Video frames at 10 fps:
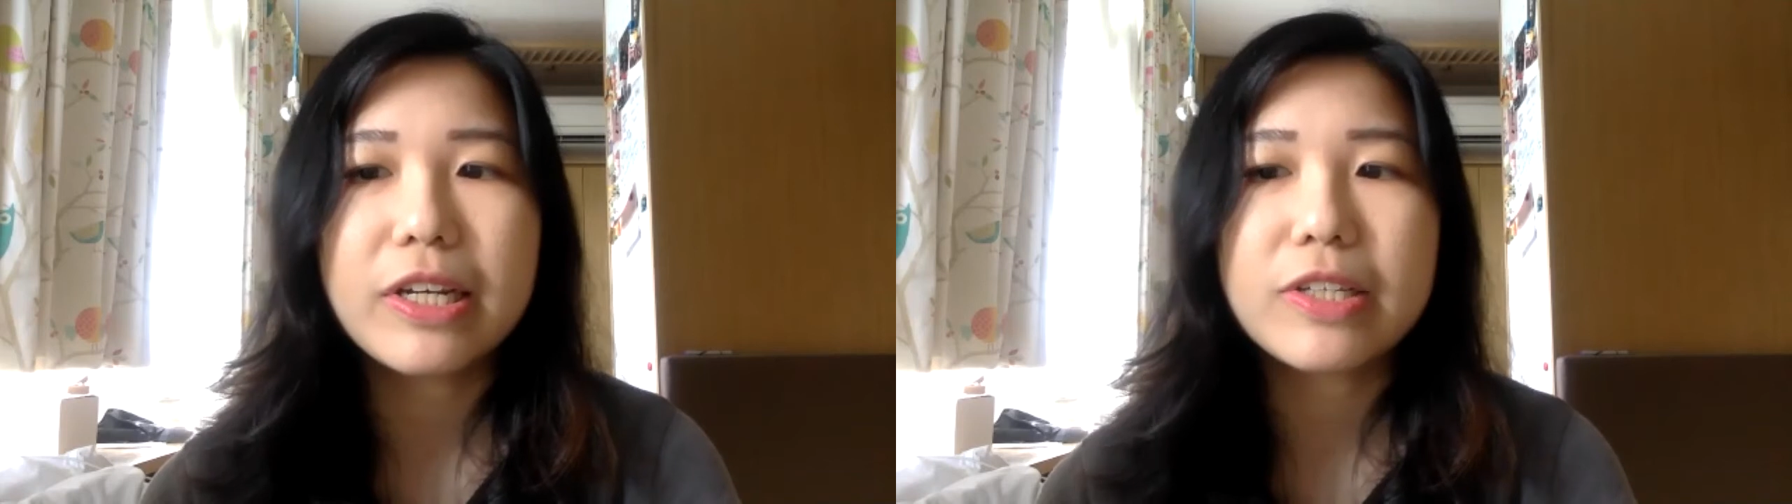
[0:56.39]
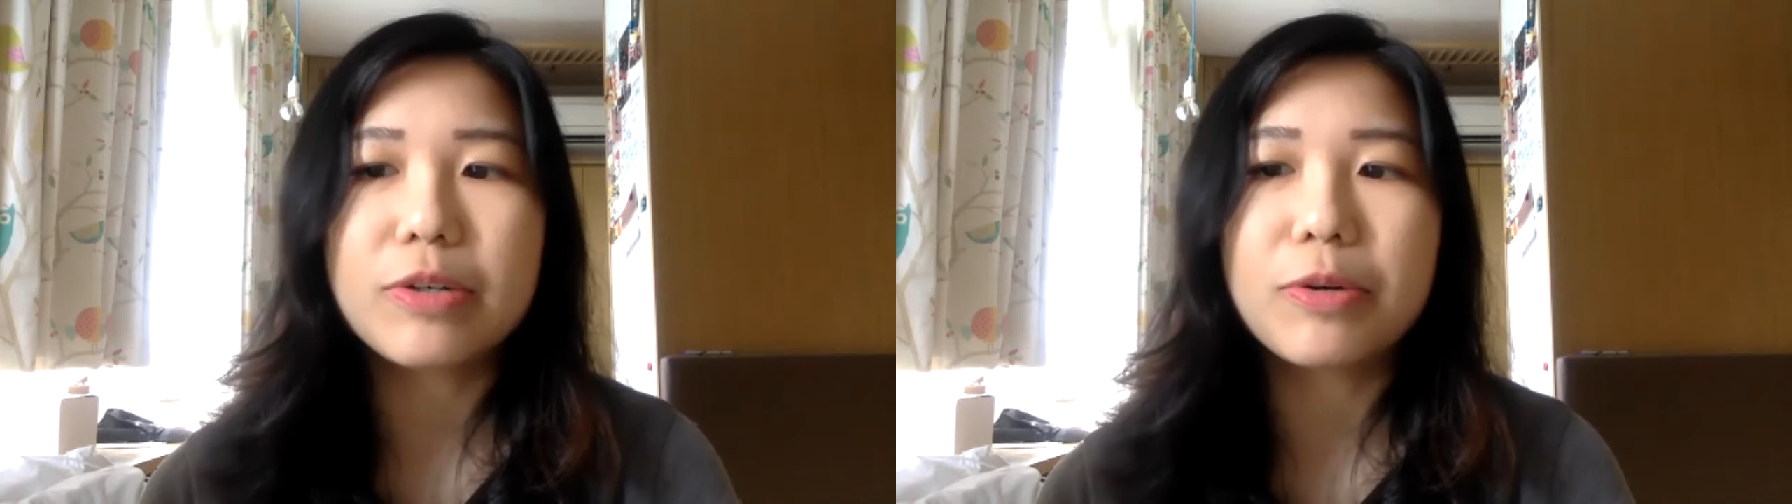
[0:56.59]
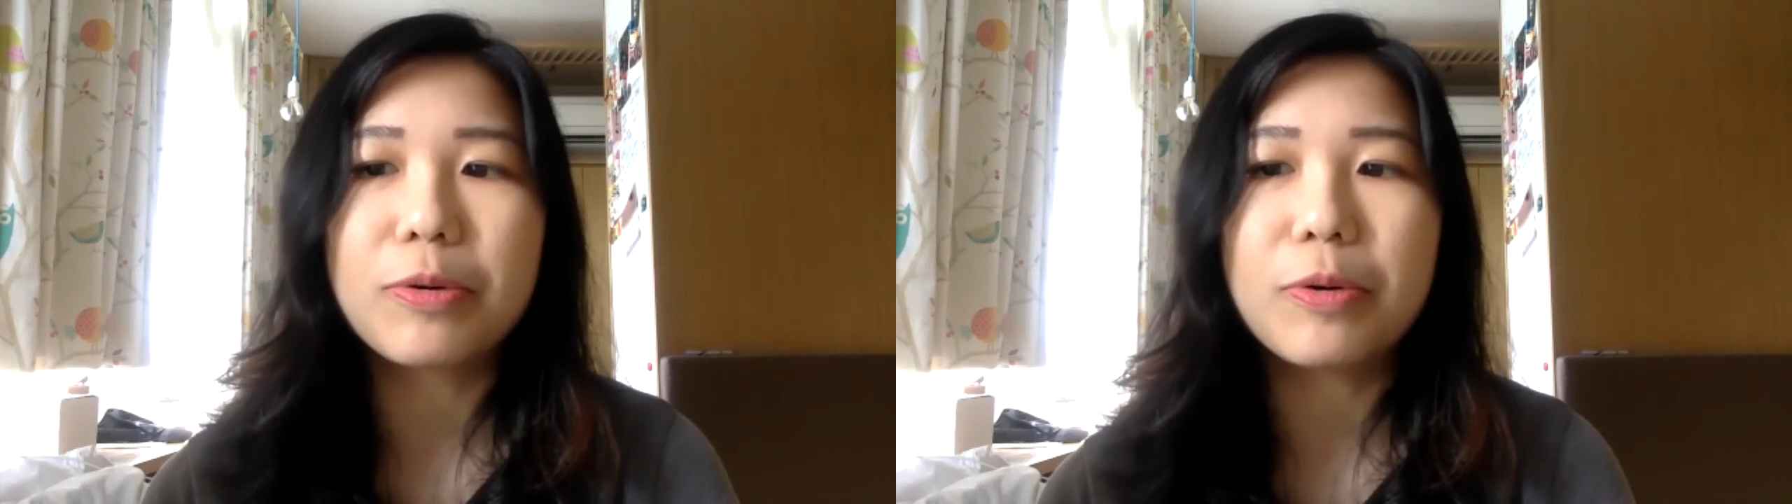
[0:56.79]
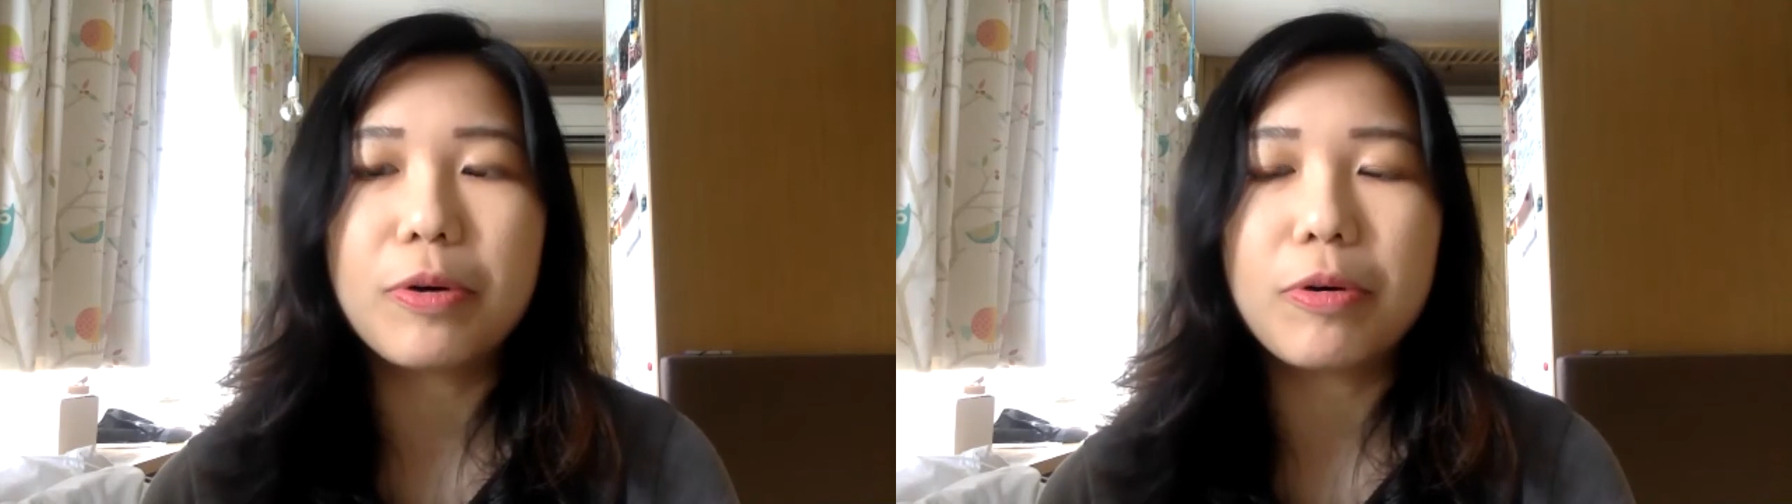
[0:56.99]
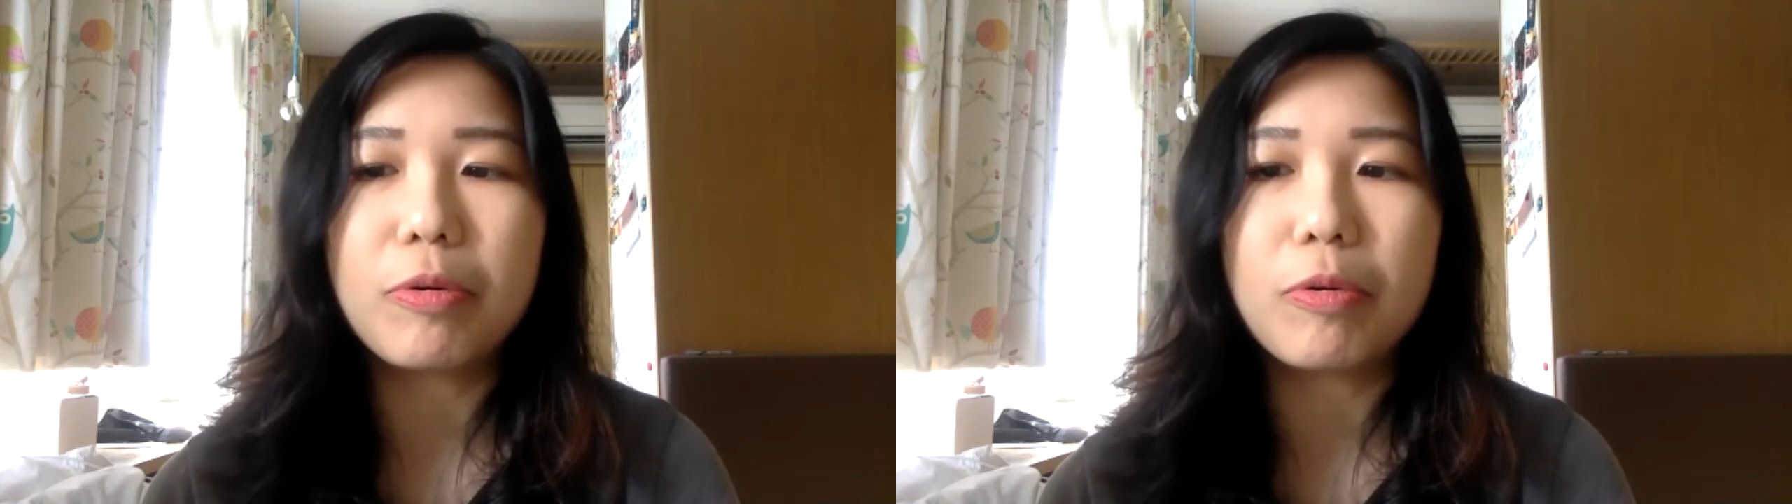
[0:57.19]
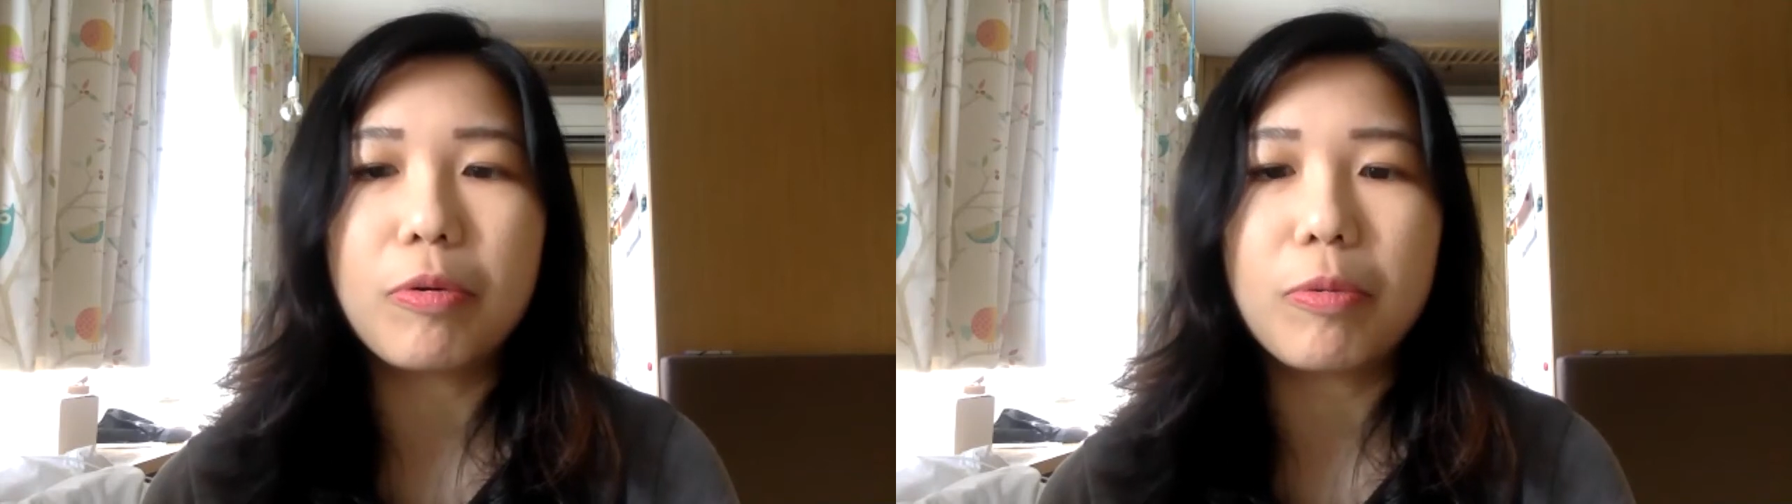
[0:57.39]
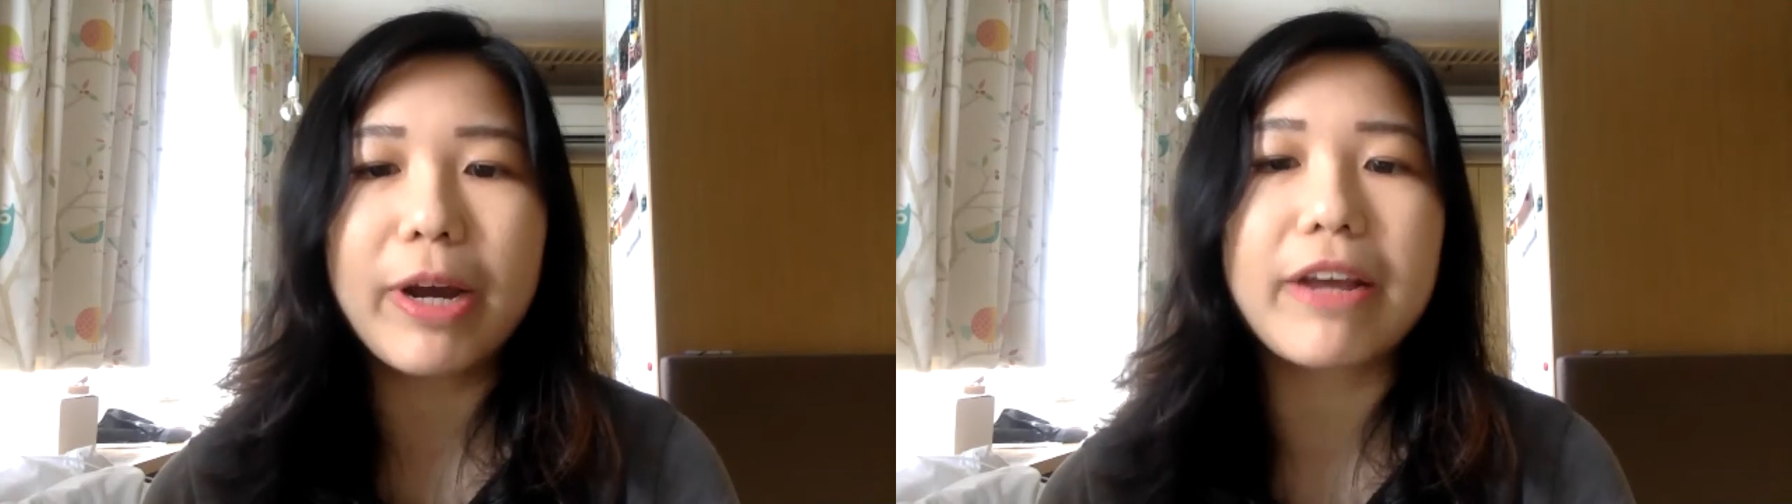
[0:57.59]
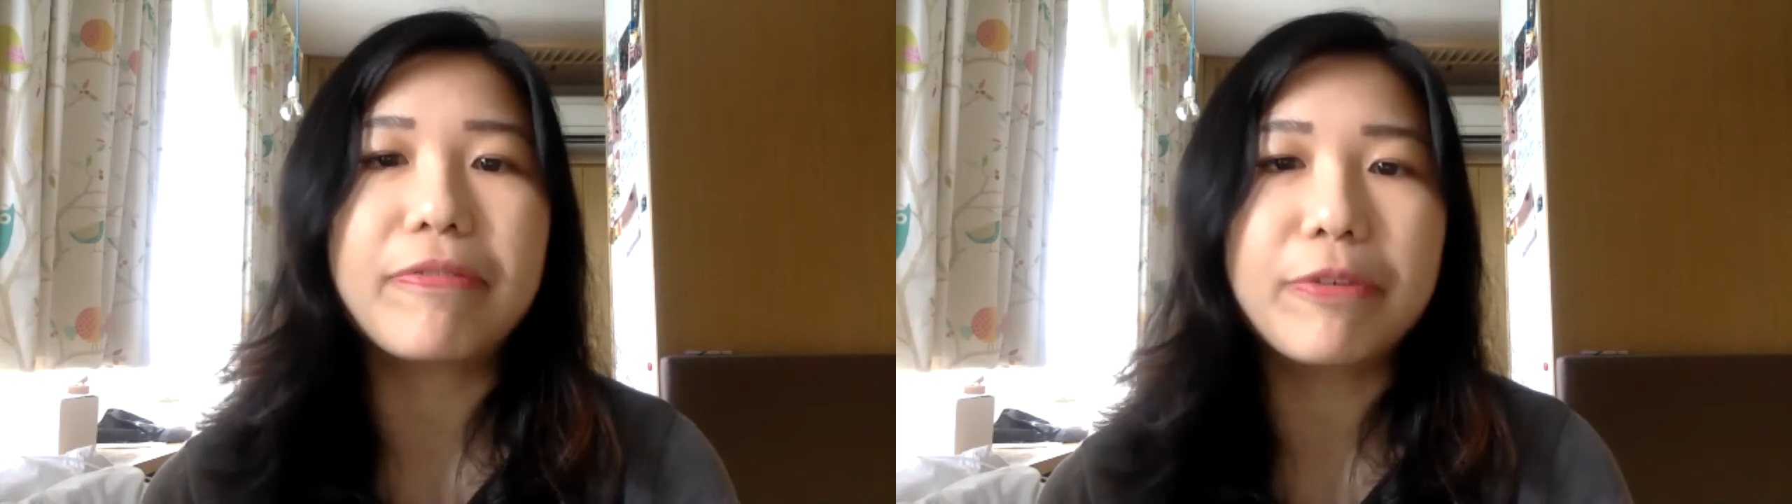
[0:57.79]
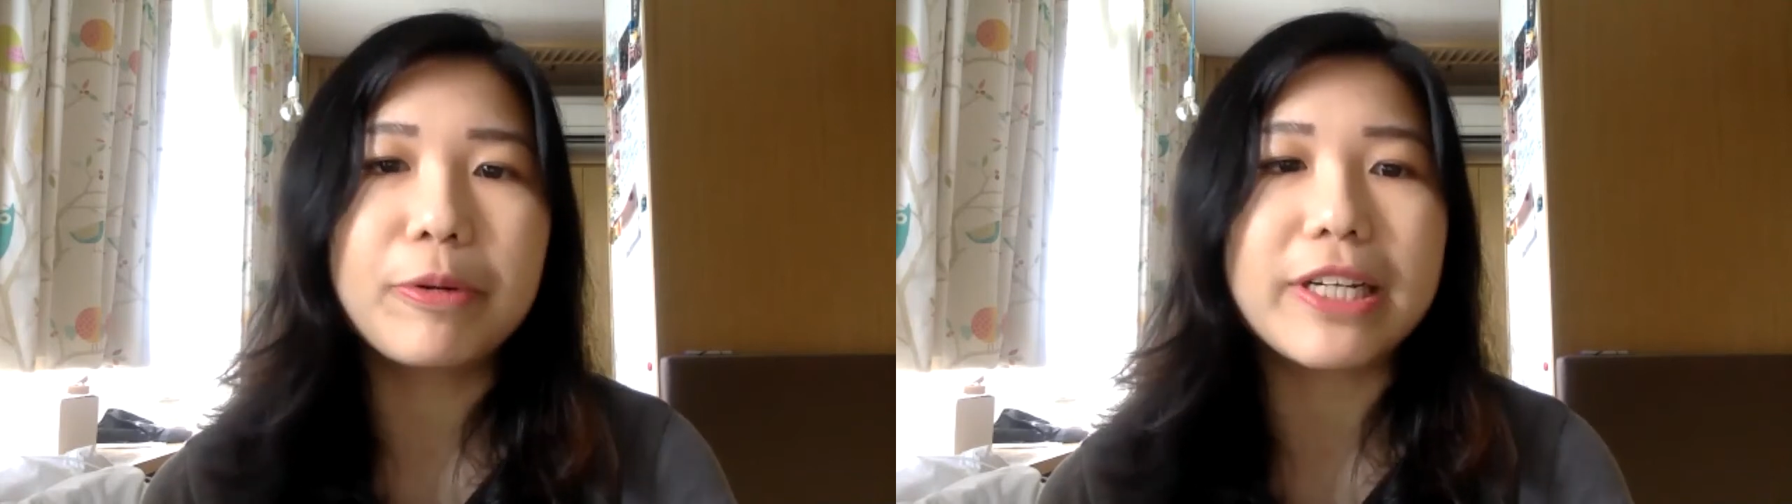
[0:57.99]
So what I feel